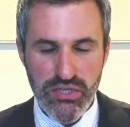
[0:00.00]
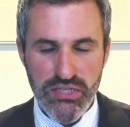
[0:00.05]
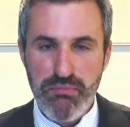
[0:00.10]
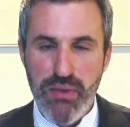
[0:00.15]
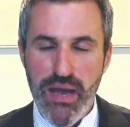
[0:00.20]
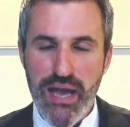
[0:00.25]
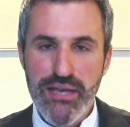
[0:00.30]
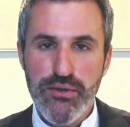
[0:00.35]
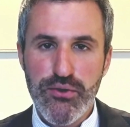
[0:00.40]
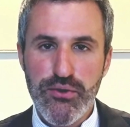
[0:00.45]

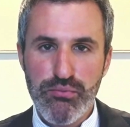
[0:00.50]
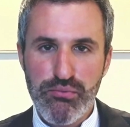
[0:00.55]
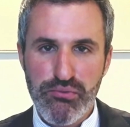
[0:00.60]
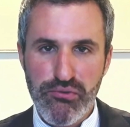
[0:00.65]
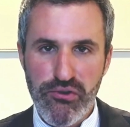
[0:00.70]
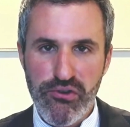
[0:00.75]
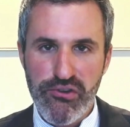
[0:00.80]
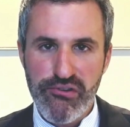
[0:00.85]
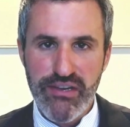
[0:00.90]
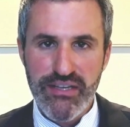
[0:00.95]
Despite good
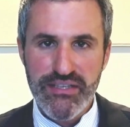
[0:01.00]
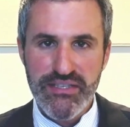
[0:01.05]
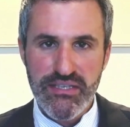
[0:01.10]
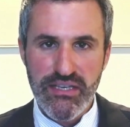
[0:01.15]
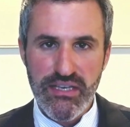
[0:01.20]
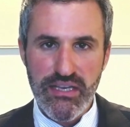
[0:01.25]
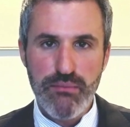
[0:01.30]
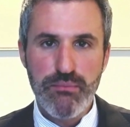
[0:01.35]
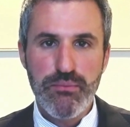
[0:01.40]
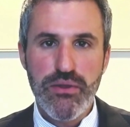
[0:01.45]
progress
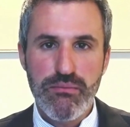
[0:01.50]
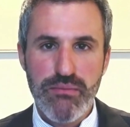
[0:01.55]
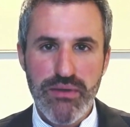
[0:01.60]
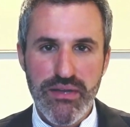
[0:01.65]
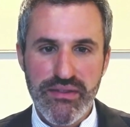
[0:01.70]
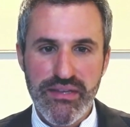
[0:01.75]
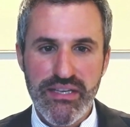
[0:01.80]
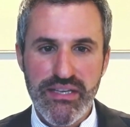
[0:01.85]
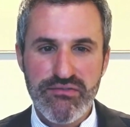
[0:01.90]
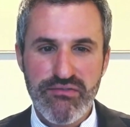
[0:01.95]
to
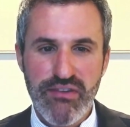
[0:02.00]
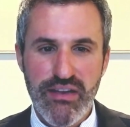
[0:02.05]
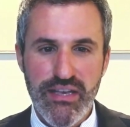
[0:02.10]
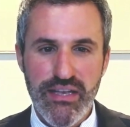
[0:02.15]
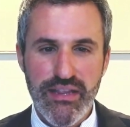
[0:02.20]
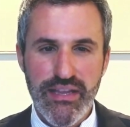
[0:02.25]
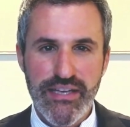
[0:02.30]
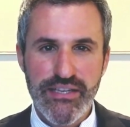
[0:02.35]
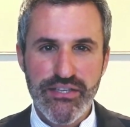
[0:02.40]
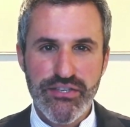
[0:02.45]
implement these
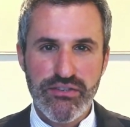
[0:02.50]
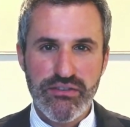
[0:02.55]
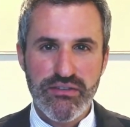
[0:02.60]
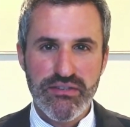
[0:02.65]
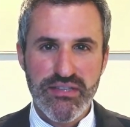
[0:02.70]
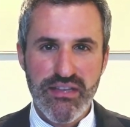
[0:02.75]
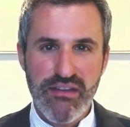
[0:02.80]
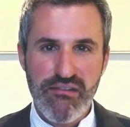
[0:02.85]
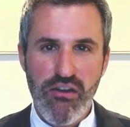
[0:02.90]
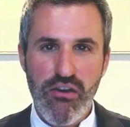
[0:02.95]

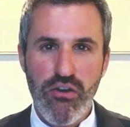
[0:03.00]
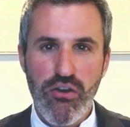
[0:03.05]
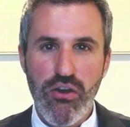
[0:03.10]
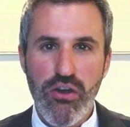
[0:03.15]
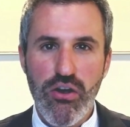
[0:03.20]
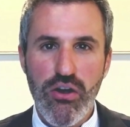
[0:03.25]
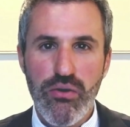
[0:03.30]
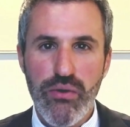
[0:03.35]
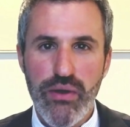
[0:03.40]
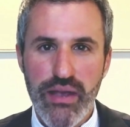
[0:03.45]
regulations, there are
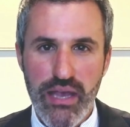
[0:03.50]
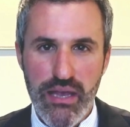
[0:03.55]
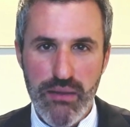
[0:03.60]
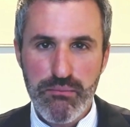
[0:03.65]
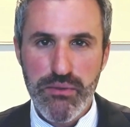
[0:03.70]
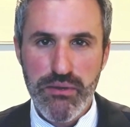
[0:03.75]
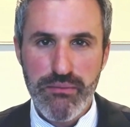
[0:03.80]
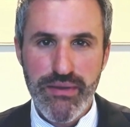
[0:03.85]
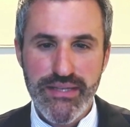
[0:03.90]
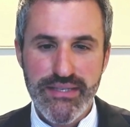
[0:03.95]
ongoing
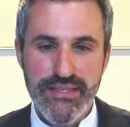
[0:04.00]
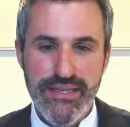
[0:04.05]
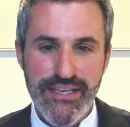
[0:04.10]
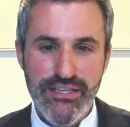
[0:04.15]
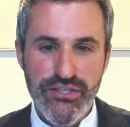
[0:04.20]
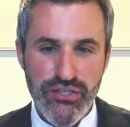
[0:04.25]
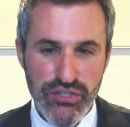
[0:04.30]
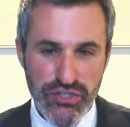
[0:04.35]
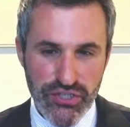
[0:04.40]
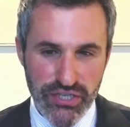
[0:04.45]

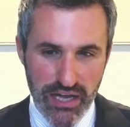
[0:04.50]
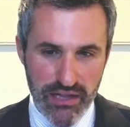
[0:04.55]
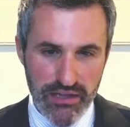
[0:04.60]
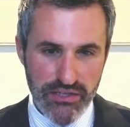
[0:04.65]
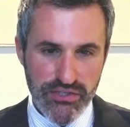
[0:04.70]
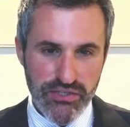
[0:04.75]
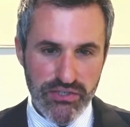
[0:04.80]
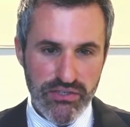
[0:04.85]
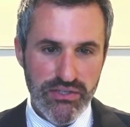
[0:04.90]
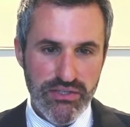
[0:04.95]
implementation
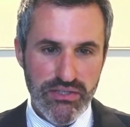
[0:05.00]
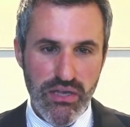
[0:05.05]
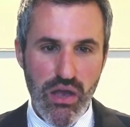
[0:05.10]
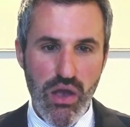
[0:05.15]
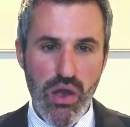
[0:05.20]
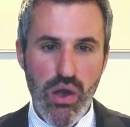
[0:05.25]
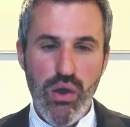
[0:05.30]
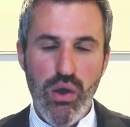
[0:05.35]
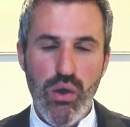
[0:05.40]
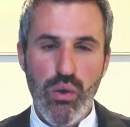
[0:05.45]
challenges
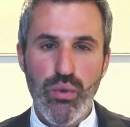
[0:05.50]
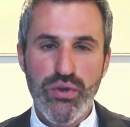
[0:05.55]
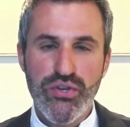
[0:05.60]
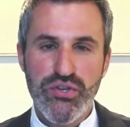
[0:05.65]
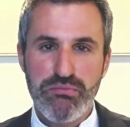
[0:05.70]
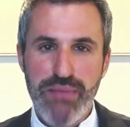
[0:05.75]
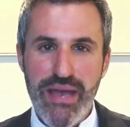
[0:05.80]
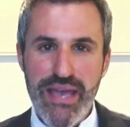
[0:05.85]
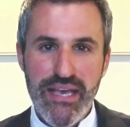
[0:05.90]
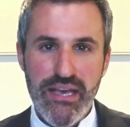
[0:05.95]

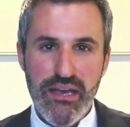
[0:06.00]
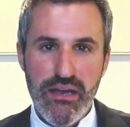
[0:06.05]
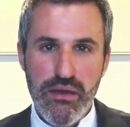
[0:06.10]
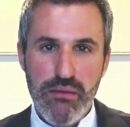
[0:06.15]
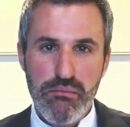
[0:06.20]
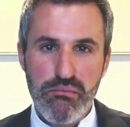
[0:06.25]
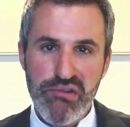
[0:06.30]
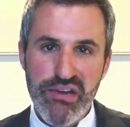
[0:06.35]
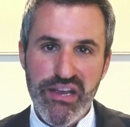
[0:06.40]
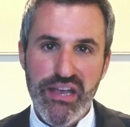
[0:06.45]
which make
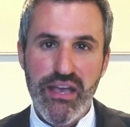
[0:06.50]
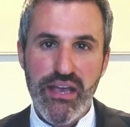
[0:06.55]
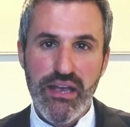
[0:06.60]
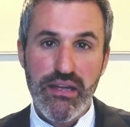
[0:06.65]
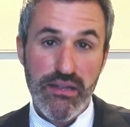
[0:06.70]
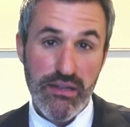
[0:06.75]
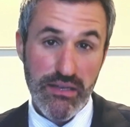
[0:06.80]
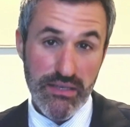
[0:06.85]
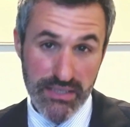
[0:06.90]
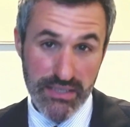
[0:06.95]

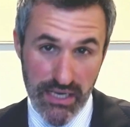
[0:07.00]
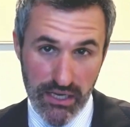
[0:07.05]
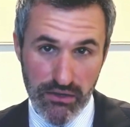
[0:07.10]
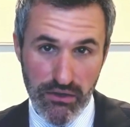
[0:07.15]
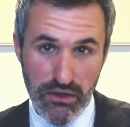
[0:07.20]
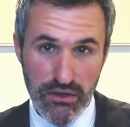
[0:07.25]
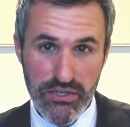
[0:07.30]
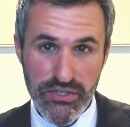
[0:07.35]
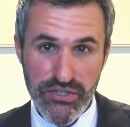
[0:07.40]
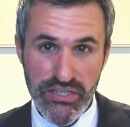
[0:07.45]
bringing
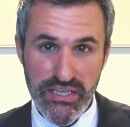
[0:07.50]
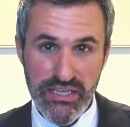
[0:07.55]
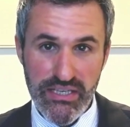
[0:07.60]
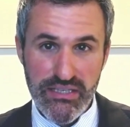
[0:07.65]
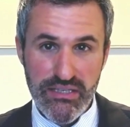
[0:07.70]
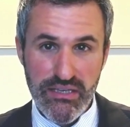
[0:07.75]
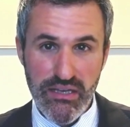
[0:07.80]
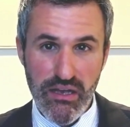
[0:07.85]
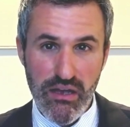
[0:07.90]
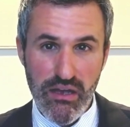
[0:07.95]

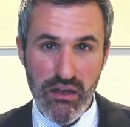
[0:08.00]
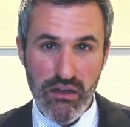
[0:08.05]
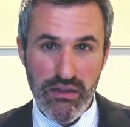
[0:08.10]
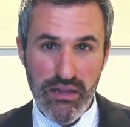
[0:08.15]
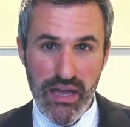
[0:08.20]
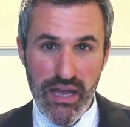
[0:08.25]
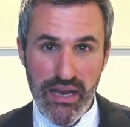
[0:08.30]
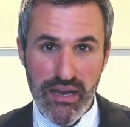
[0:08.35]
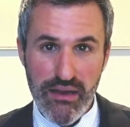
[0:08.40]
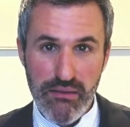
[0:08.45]
technologies
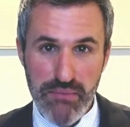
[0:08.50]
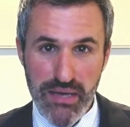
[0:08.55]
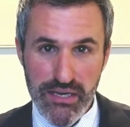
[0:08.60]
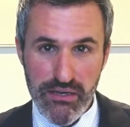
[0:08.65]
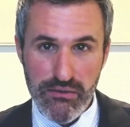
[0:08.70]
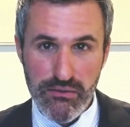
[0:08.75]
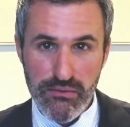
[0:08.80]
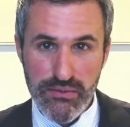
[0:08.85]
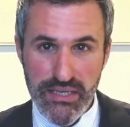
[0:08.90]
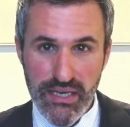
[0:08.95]
like
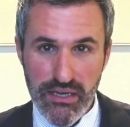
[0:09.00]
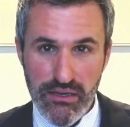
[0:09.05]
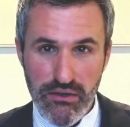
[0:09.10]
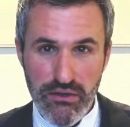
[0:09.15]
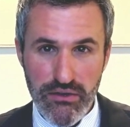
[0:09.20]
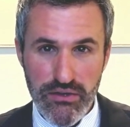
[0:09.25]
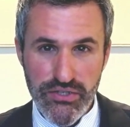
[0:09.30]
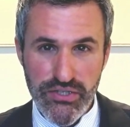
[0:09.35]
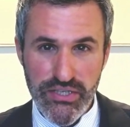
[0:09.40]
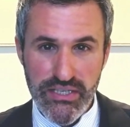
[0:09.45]
medical
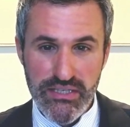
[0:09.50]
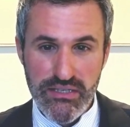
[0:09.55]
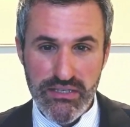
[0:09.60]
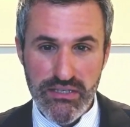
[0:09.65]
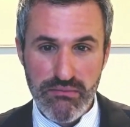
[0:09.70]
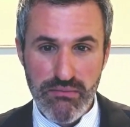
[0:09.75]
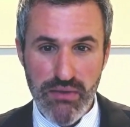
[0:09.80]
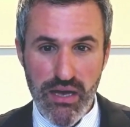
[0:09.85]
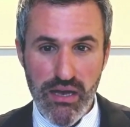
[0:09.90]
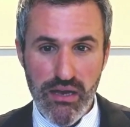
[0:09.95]
technologies
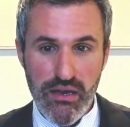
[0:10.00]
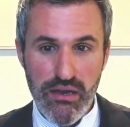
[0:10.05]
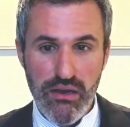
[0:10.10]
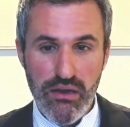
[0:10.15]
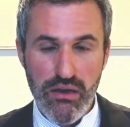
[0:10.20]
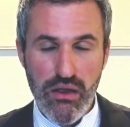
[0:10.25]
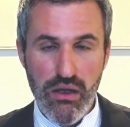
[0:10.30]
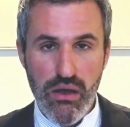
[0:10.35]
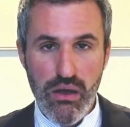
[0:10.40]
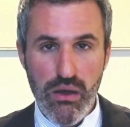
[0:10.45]
to the
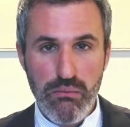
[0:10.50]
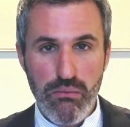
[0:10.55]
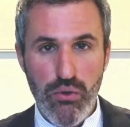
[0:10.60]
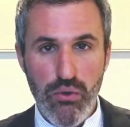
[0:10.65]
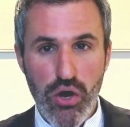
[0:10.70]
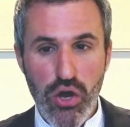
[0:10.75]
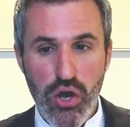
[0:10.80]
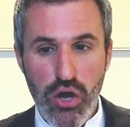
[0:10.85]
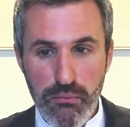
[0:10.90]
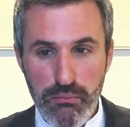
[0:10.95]
market
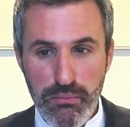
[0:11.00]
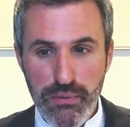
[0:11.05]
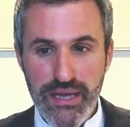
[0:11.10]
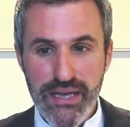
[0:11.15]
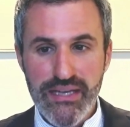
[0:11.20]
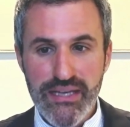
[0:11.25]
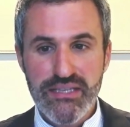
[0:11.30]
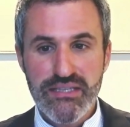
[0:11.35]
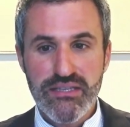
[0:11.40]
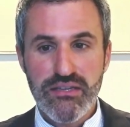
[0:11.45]
more
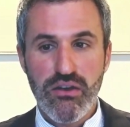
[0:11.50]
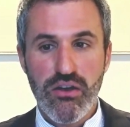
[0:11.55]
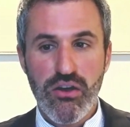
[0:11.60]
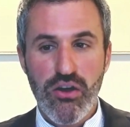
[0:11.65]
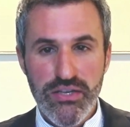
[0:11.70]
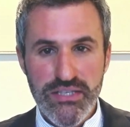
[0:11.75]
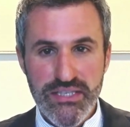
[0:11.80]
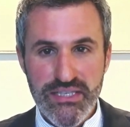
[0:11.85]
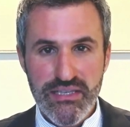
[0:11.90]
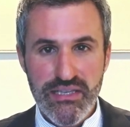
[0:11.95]
complex,
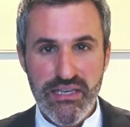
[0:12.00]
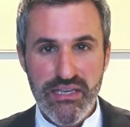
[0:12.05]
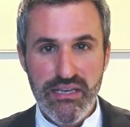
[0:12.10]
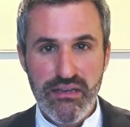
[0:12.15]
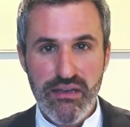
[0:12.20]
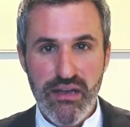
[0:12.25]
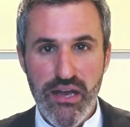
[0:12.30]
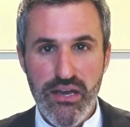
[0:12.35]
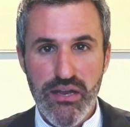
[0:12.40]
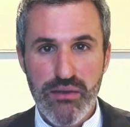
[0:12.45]

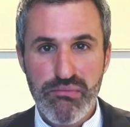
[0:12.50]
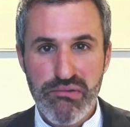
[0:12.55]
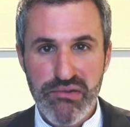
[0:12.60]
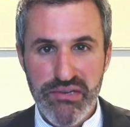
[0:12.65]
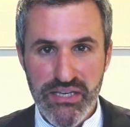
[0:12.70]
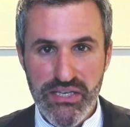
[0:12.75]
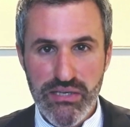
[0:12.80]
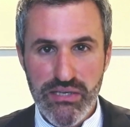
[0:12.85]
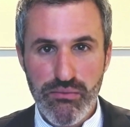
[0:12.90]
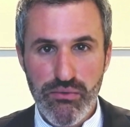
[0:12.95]
costly, and
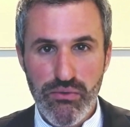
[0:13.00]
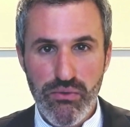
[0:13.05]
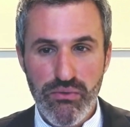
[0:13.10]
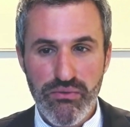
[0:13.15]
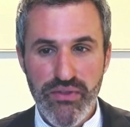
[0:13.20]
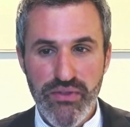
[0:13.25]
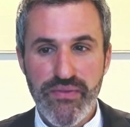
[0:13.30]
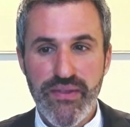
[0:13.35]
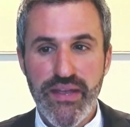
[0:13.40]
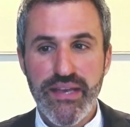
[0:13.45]

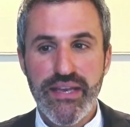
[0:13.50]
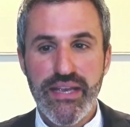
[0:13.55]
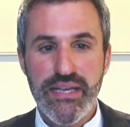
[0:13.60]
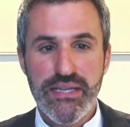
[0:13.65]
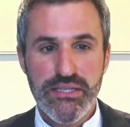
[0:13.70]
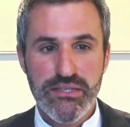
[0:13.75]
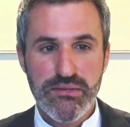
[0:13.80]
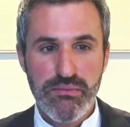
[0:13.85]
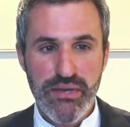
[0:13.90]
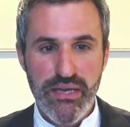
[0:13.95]
unpredictable than they
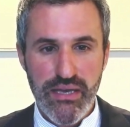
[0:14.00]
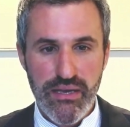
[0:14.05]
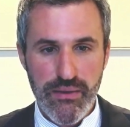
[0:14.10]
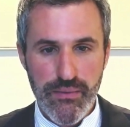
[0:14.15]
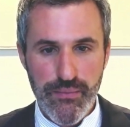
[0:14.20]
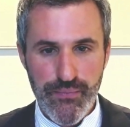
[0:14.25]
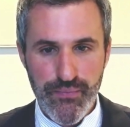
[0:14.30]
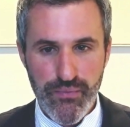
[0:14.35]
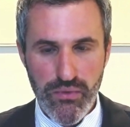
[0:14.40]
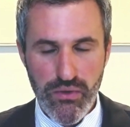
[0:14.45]
need to
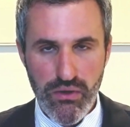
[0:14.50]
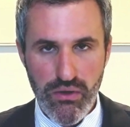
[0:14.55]
be.